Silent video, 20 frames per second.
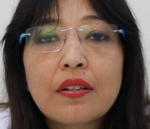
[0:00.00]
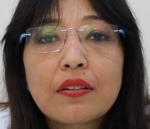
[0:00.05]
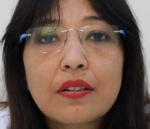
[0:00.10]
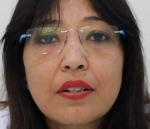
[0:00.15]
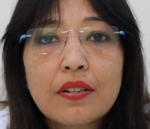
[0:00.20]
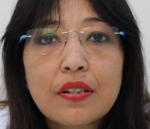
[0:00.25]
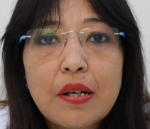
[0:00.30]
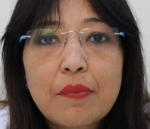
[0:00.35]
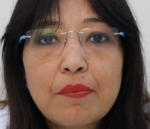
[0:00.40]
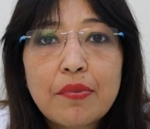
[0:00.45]

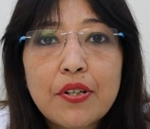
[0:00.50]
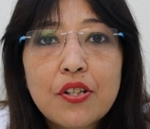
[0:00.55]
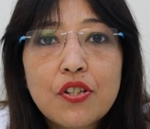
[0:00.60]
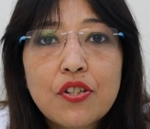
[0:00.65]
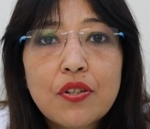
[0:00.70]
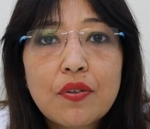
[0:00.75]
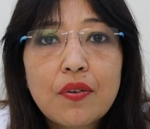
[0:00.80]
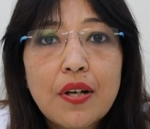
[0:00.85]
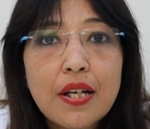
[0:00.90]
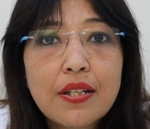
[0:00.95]
The
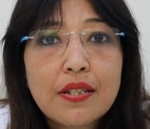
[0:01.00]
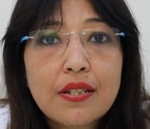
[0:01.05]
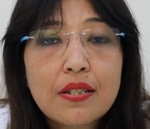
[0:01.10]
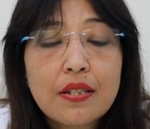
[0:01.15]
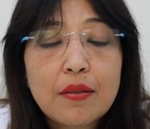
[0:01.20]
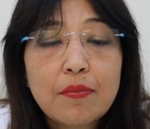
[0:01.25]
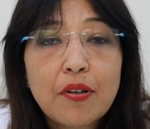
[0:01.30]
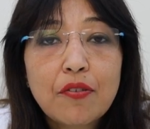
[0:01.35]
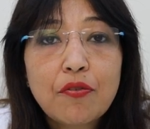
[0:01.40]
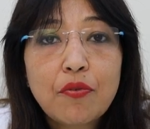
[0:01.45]
temperature rises
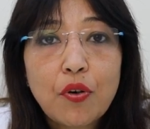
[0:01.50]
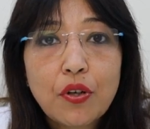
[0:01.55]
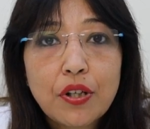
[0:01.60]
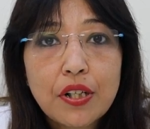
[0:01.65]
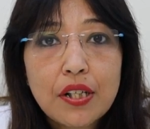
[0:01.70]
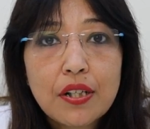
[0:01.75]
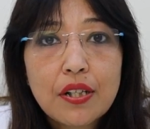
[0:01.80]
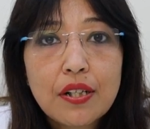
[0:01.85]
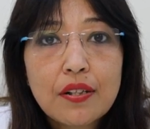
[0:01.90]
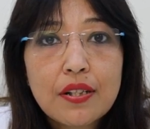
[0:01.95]
above
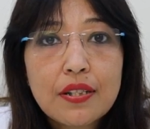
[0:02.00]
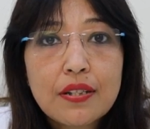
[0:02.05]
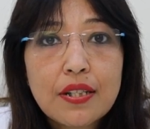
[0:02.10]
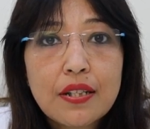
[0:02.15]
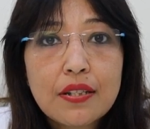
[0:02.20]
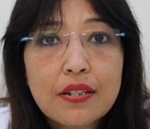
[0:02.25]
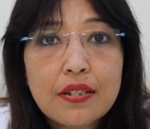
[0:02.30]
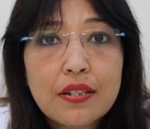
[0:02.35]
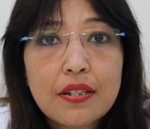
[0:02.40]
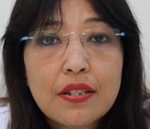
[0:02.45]
40 degrees
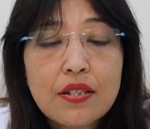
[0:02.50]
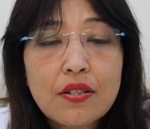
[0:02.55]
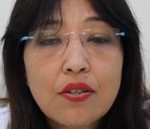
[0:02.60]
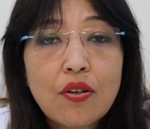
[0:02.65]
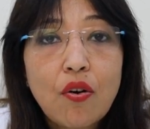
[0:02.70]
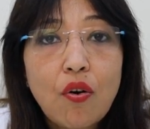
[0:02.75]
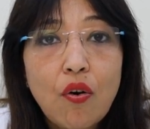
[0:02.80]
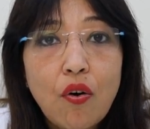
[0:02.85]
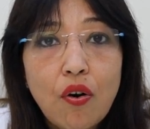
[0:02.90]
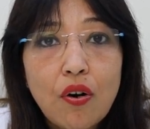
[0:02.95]
Celsius
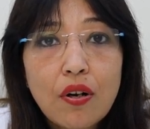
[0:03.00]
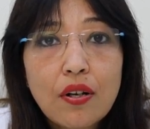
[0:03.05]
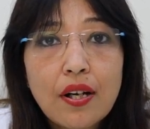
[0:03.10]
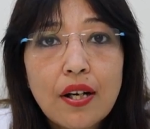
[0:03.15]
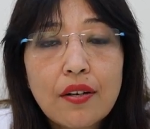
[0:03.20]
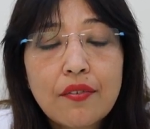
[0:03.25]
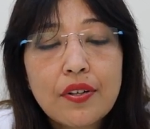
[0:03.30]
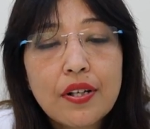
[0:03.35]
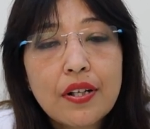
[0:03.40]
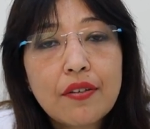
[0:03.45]
or
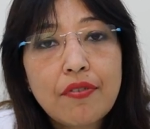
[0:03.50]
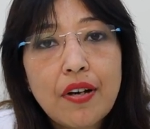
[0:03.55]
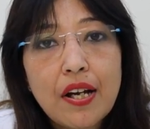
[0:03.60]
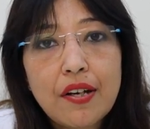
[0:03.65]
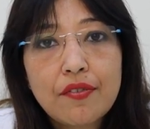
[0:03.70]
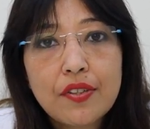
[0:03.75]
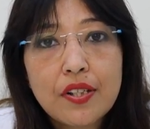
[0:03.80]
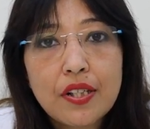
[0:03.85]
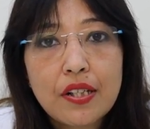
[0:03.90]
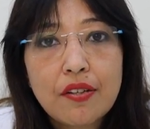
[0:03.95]

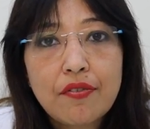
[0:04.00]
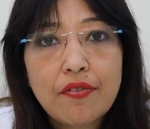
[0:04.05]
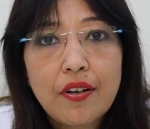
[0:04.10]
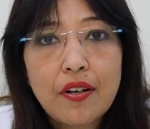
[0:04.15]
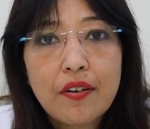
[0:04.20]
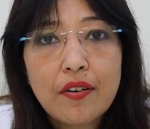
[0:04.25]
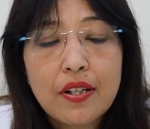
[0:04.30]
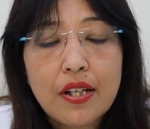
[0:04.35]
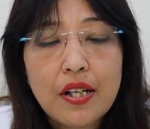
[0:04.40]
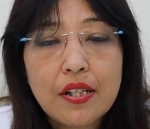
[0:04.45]
105 degrees
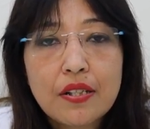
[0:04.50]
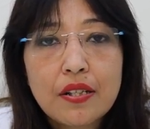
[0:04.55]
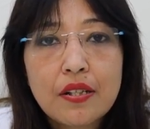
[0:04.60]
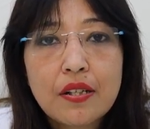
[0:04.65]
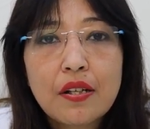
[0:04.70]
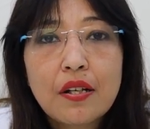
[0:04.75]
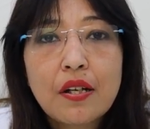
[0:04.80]
Fahrenheit.